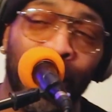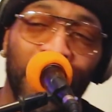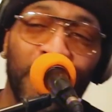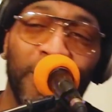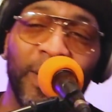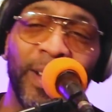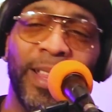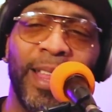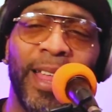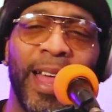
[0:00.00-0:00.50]

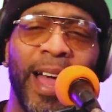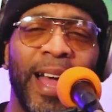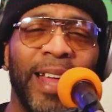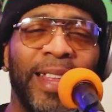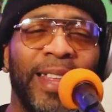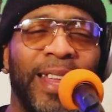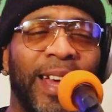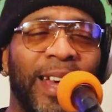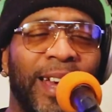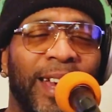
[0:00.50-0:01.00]
When that
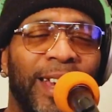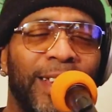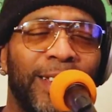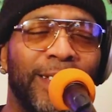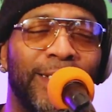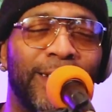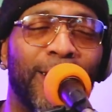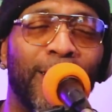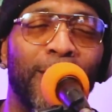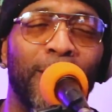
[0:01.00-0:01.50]
nigga
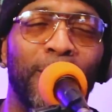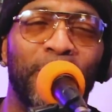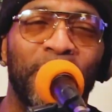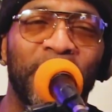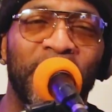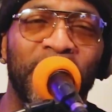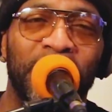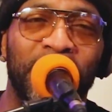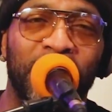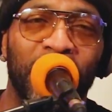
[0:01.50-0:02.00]
used to
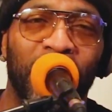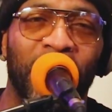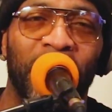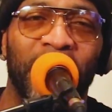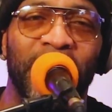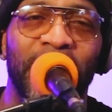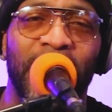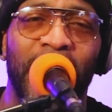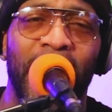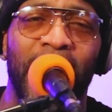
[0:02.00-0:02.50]
open the door,
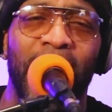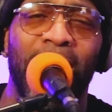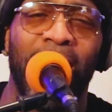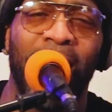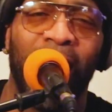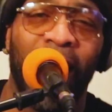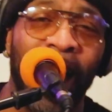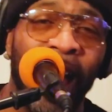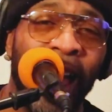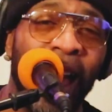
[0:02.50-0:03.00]

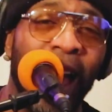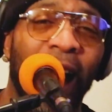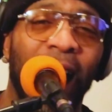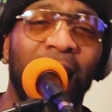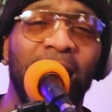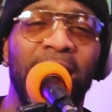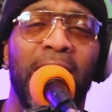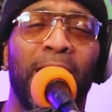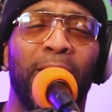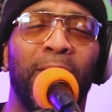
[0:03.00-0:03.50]

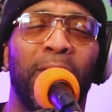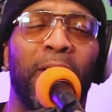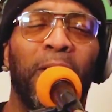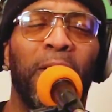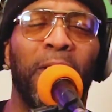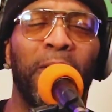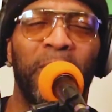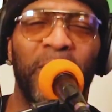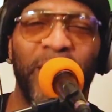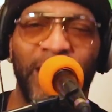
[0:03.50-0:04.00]
and I will
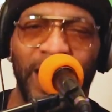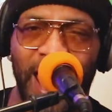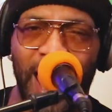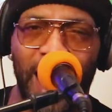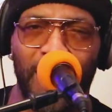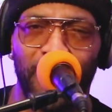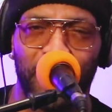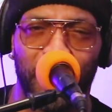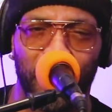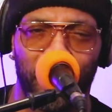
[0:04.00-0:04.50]
already
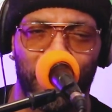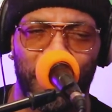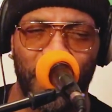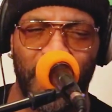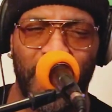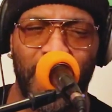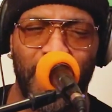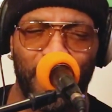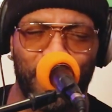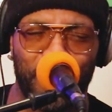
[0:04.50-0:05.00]
have the
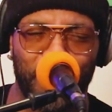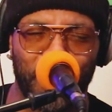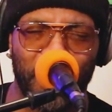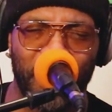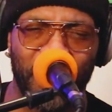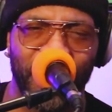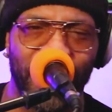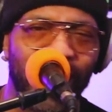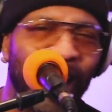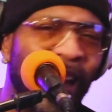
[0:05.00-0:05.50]
pepper,
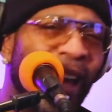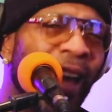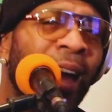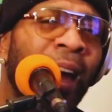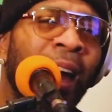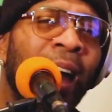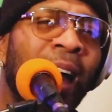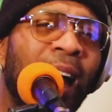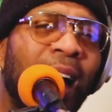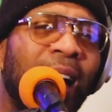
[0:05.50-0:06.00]

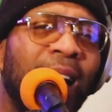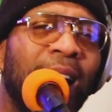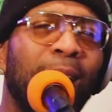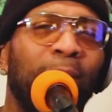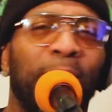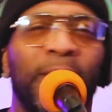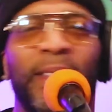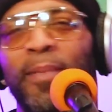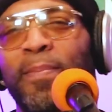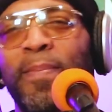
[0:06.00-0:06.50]
and I'll
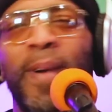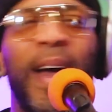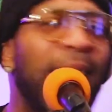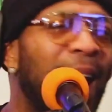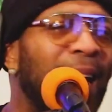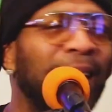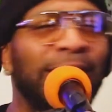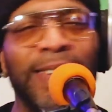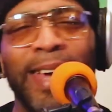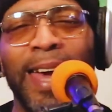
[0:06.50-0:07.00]
be like,
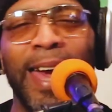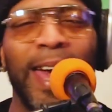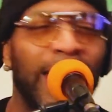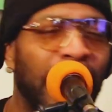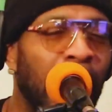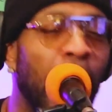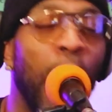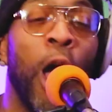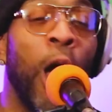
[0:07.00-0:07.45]
Magic!